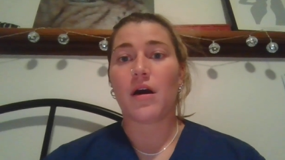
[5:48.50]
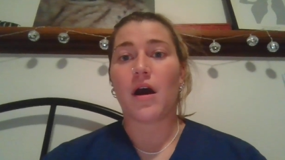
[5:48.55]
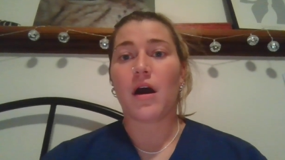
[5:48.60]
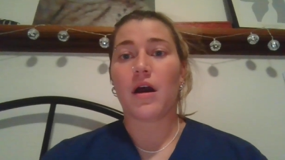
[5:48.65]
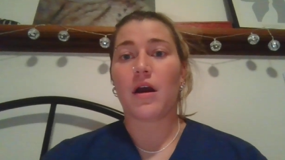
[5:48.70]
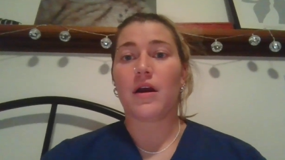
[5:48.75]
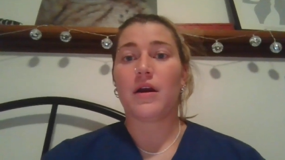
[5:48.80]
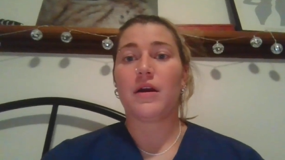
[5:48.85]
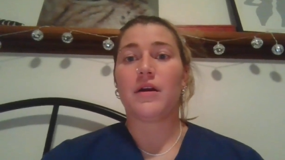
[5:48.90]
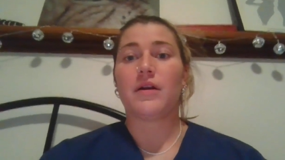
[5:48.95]

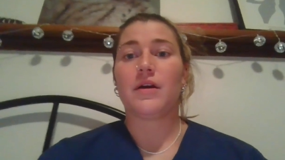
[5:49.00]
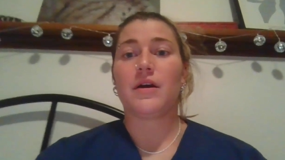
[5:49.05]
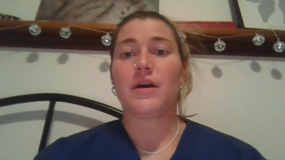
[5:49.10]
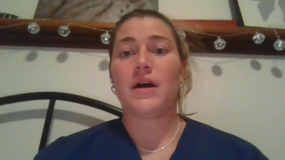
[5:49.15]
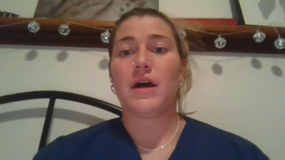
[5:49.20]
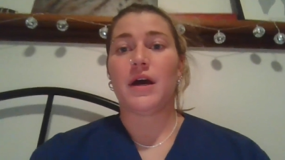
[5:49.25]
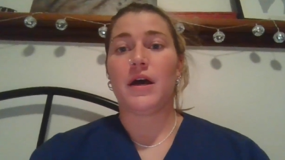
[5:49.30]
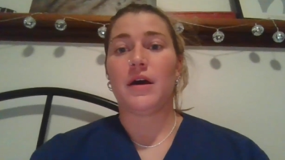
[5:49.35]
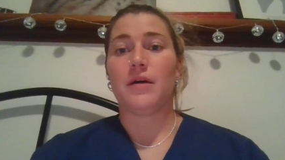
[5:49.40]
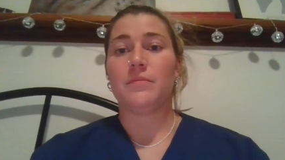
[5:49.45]
are
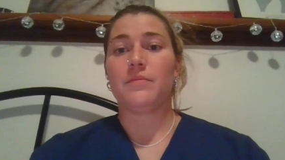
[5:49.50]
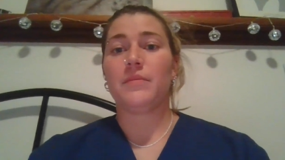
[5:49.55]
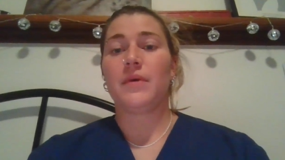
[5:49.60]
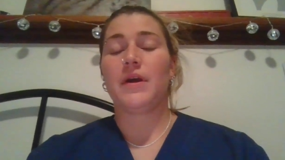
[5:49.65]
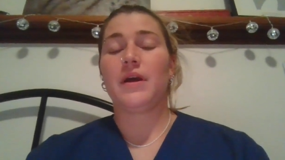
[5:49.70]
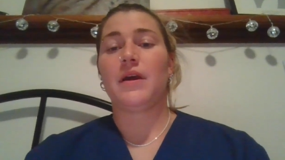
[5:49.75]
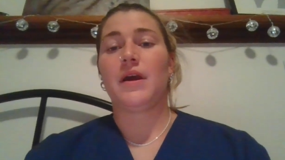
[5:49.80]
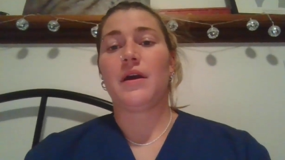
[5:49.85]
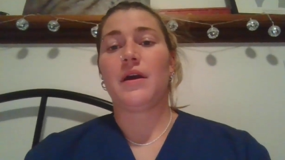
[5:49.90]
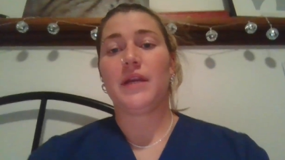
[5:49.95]

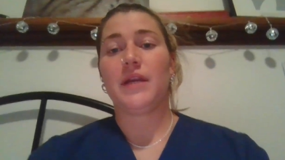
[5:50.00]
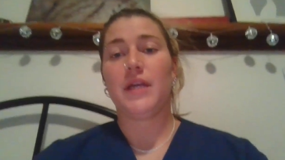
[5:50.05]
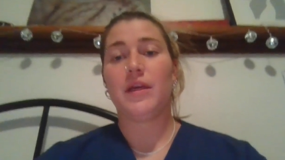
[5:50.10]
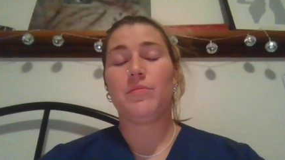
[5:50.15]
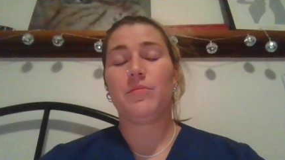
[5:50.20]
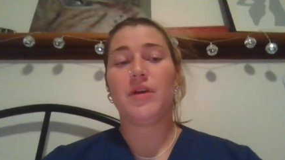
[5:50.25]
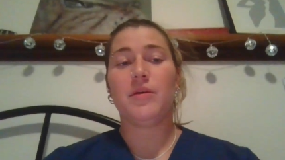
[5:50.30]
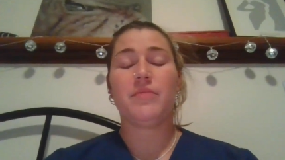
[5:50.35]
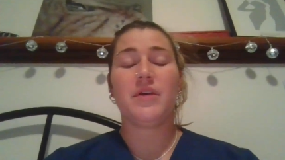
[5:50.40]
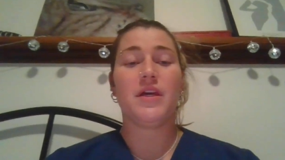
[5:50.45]

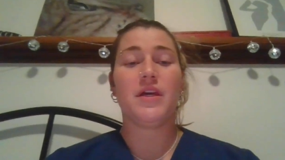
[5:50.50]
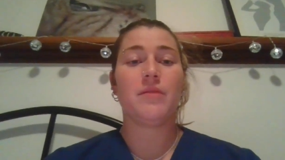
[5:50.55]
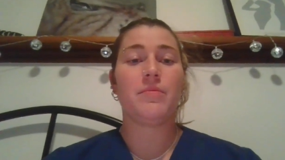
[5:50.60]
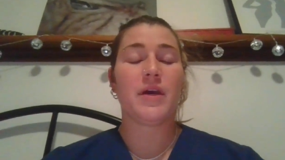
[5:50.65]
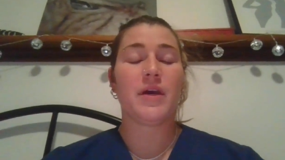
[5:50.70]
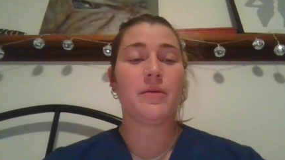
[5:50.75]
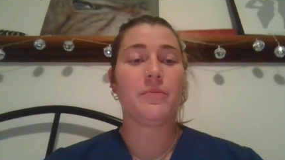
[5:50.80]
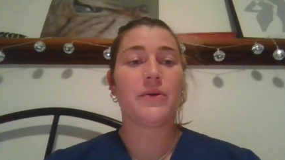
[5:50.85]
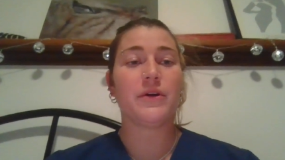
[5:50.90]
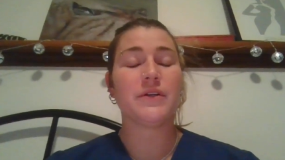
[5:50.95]
EBP
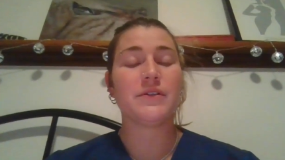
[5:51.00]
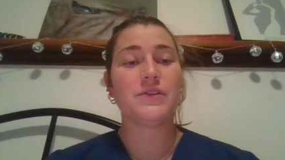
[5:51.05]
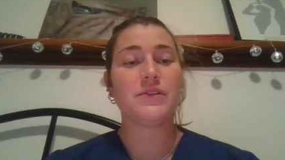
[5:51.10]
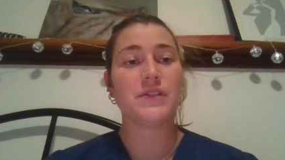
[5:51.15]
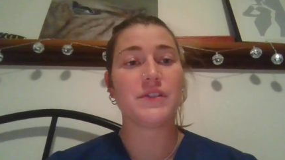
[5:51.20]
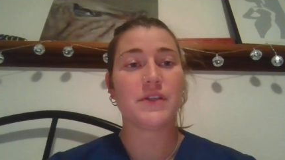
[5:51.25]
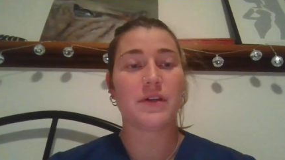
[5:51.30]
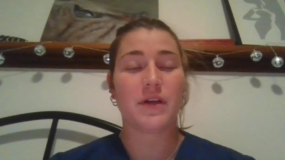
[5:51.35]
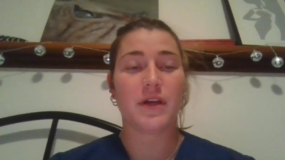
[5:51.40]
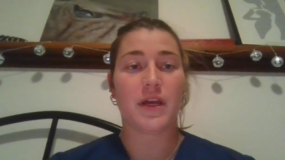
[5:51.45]

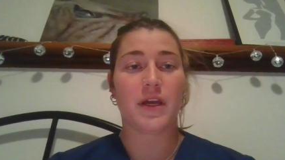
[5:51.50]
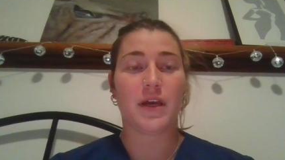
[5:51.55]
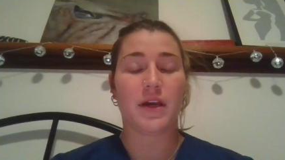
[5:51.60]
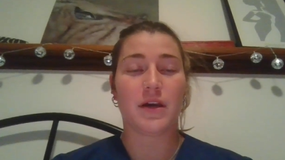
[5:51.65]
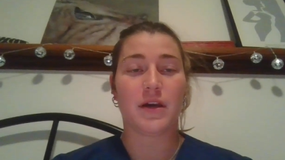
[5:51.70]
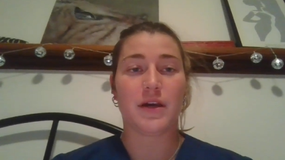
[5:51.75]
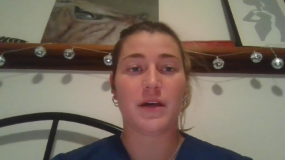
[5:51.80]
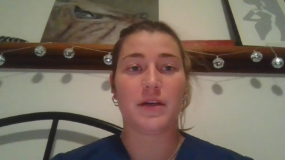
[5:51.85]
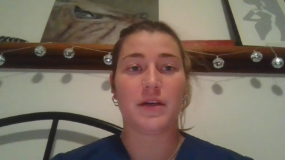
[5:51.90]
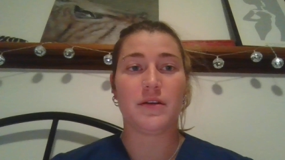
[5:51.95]
papers
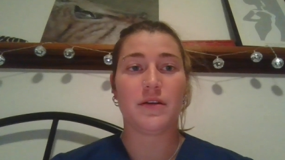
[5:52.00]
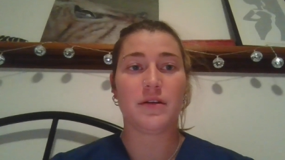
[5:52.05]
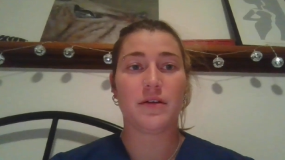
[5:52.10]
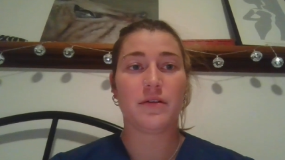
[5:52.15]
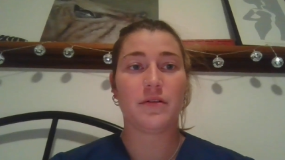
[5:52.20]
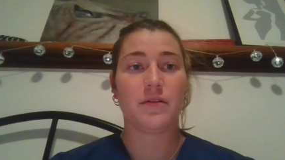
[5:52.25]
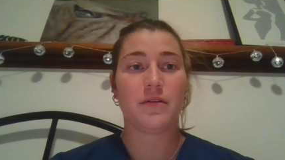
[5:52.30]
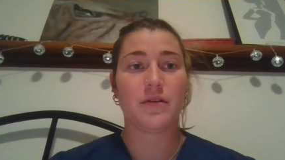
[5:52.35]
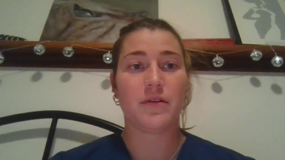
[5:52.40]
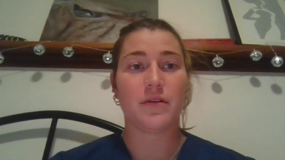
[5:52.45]

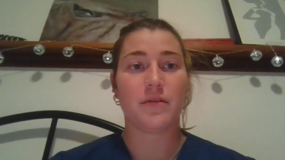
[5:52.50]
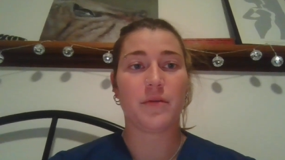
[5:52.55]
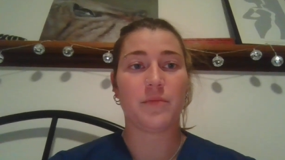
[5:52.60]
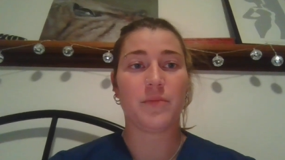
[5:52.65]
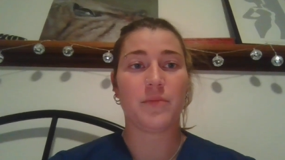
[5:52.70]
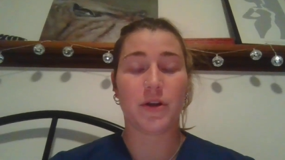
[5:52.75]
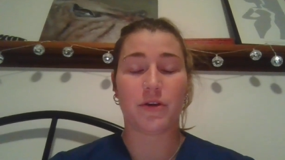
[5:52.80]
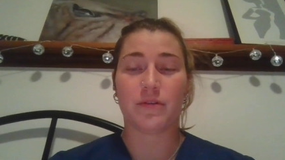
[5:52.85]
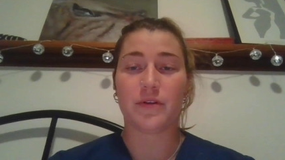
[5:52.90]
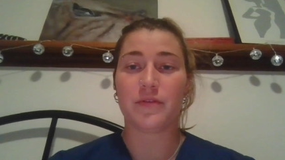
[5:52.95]
and
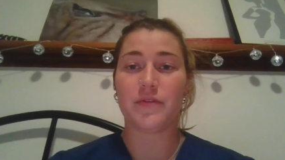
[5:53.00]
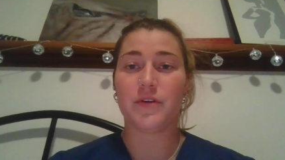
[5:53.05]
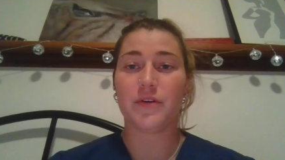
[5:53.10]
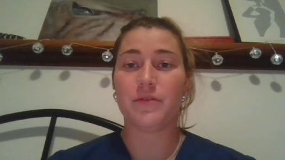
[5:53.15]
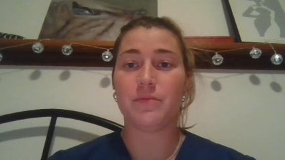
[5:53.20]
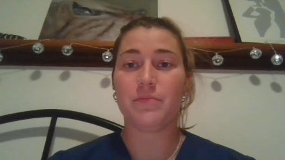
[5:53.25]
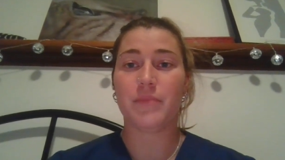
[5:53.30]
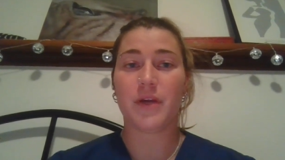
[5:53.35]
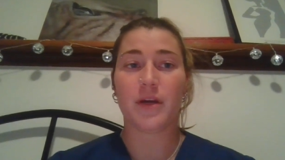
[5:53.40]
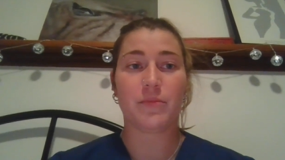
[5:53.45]

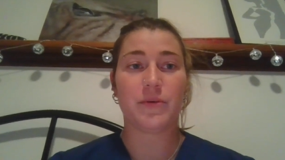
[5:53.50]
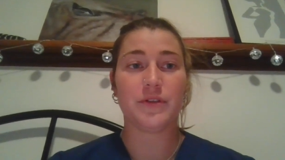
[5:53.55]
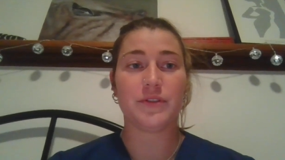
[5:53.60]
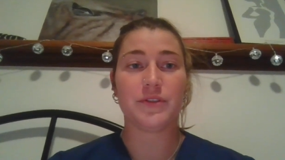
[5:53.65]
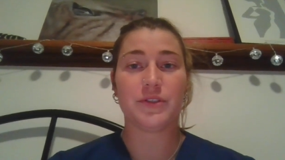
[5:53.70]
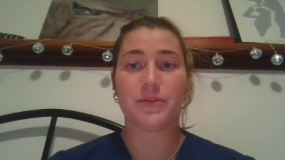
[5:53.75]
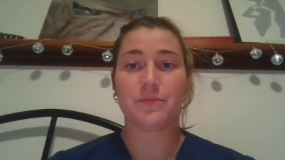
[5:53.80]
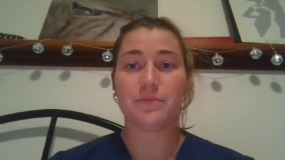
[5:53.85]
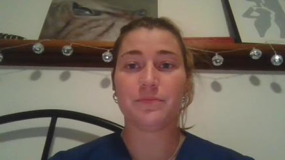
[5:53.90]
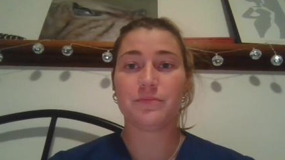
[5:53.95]
peer-reviewed
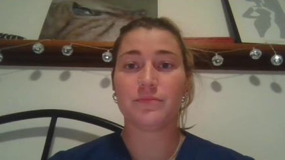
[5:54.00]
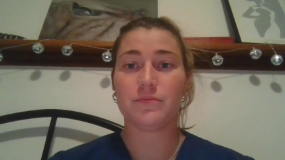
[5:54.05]
papers.